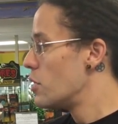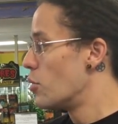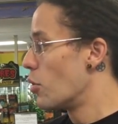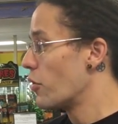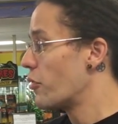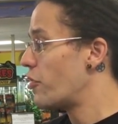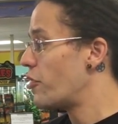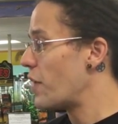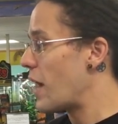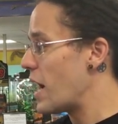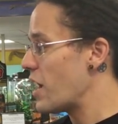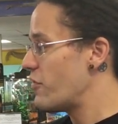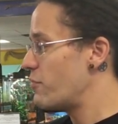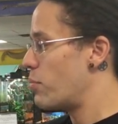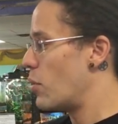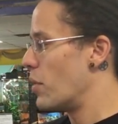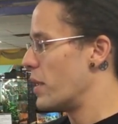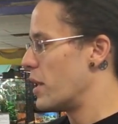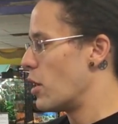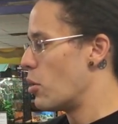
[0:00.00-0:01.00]
Your
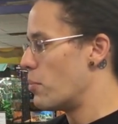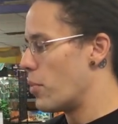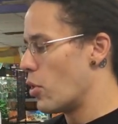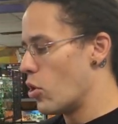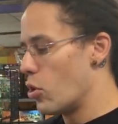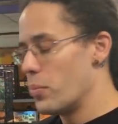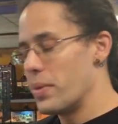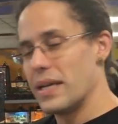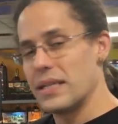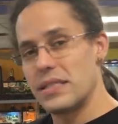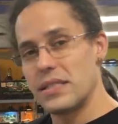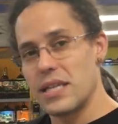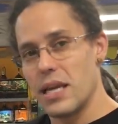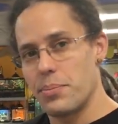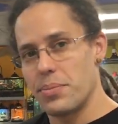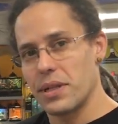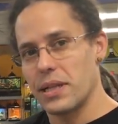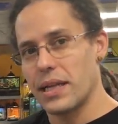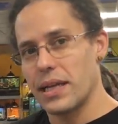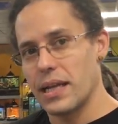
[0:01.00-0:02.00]
5.0 bulb is
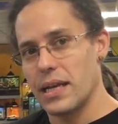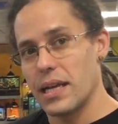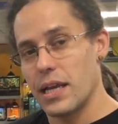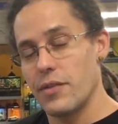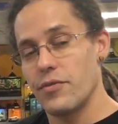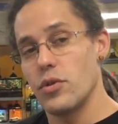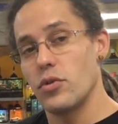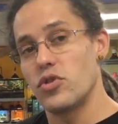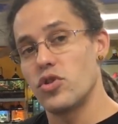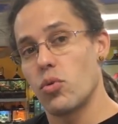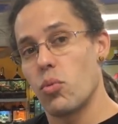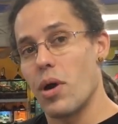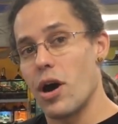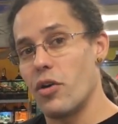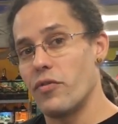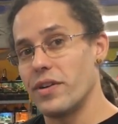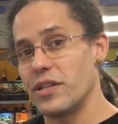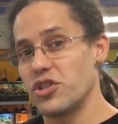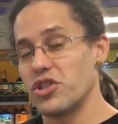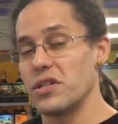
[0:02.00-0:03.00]
typically going to give you
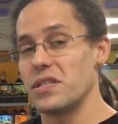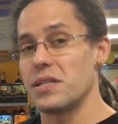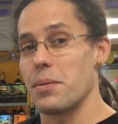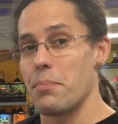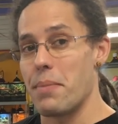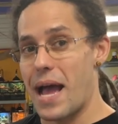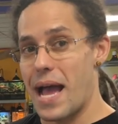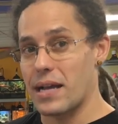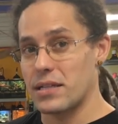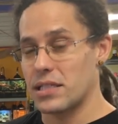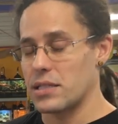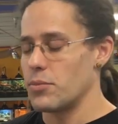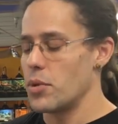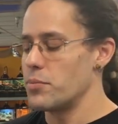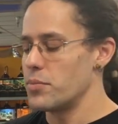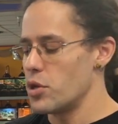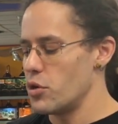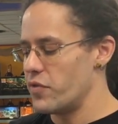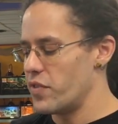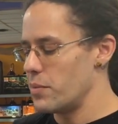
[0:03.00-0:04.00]
12 inches
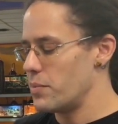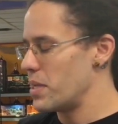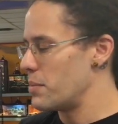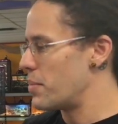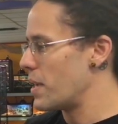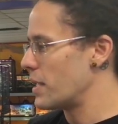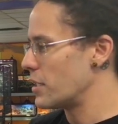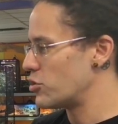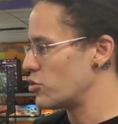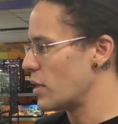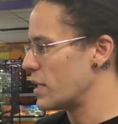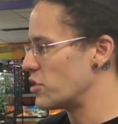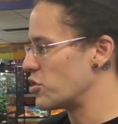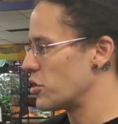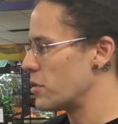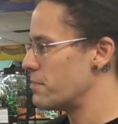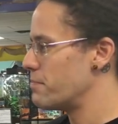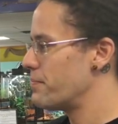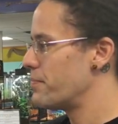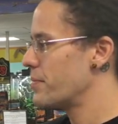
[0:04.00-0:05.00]
maximum UVB
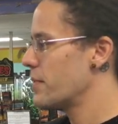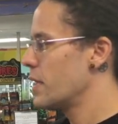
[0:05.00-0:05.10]
penetration.